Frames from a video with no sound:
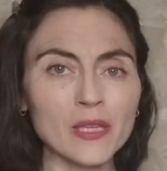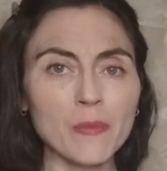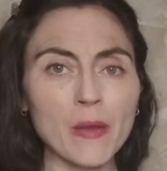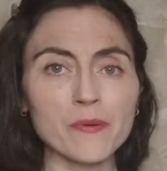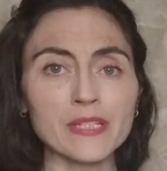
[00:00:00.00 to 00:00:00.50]

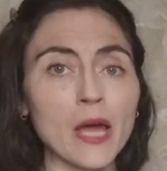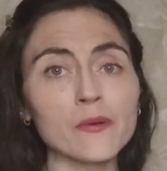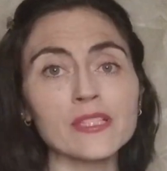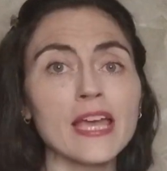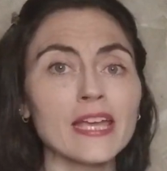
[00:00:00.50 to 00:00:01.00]
paper
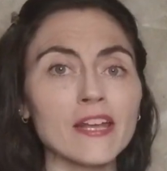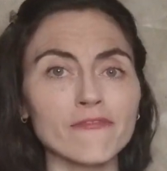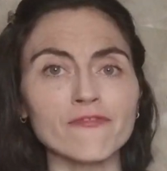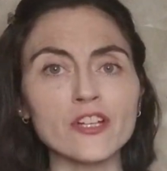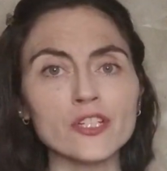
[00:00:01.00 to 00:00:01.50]
towels, get a
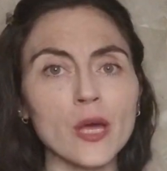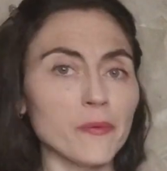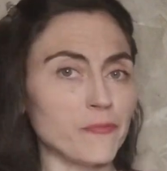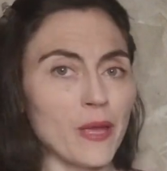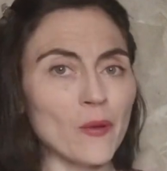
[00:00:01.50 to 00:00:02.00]
fresh cup
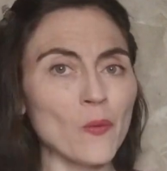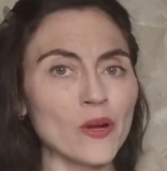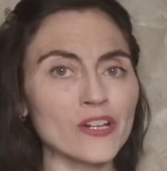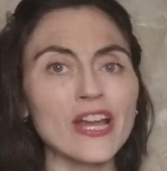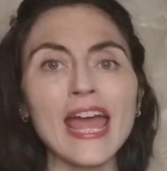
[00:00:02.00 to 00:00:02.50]
of paint
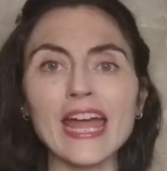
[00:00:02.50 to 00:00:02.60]
water,